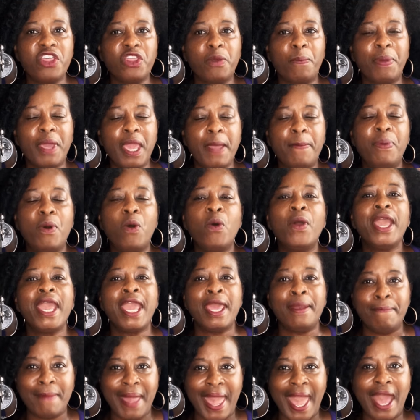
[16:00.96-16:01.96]
other
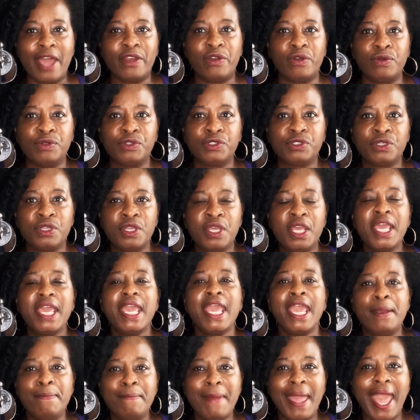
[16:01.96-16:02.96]
people, it matters.
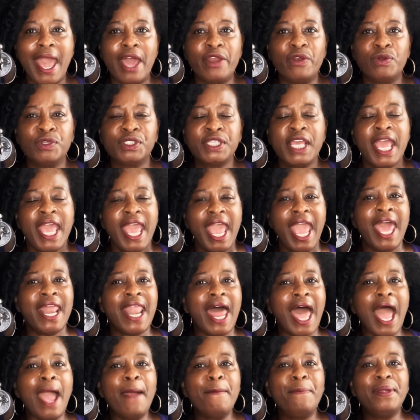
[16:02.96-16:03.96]
It matters.
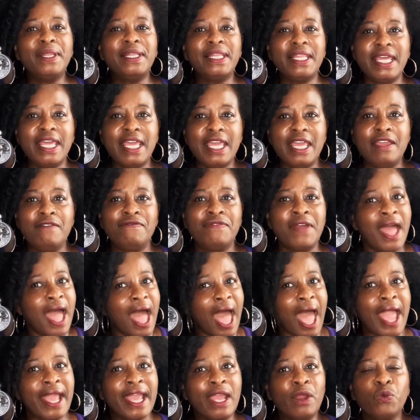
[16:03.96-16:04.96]
And I believe
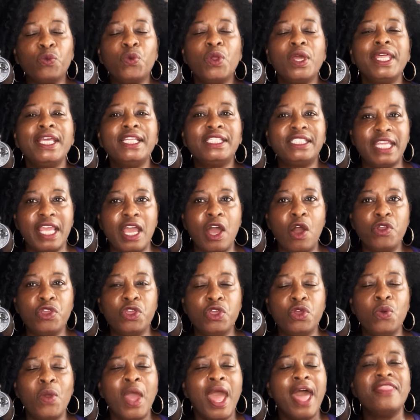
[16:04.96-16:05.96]
I can really tell
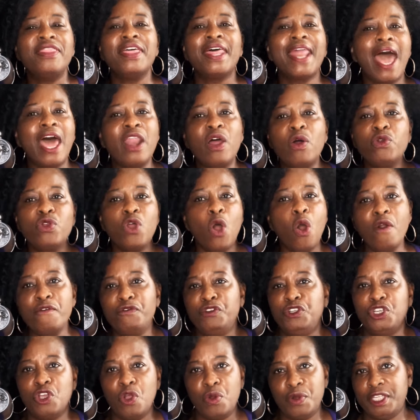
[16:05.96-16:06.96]
you that I don't
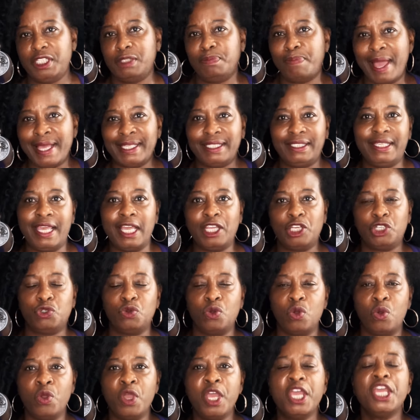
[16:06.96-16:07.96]
know if Jody's
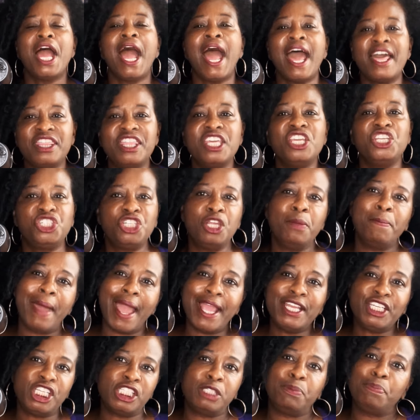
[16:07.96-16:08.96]
bisexual. I think she
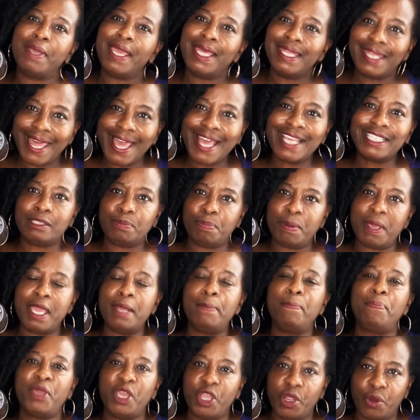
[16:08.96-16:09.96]
might just be a
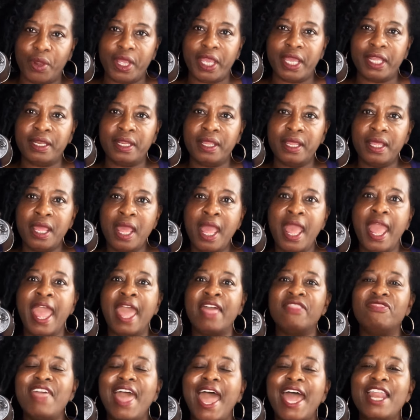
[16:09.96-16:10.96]
lesbian, period.
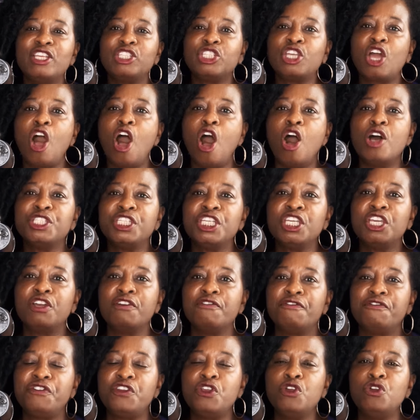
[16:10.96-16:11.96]
And that is causing
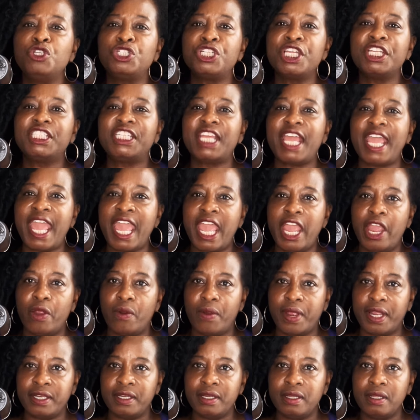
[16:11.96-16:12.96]
confusion to
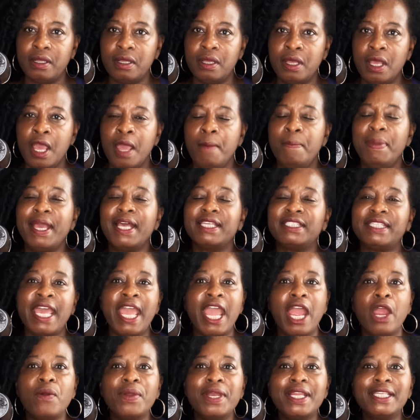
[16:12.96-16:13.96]
Aaron, because
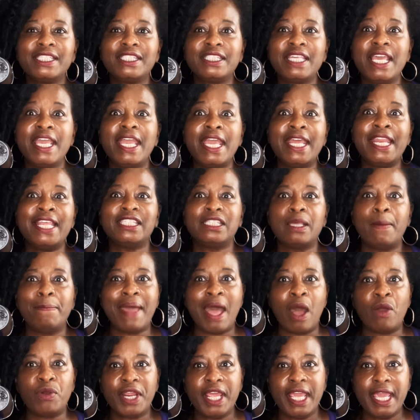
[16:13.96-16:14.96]
Aaron is thinking it's
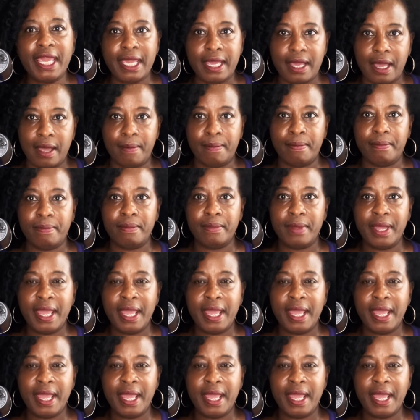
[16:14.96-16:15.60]
about him.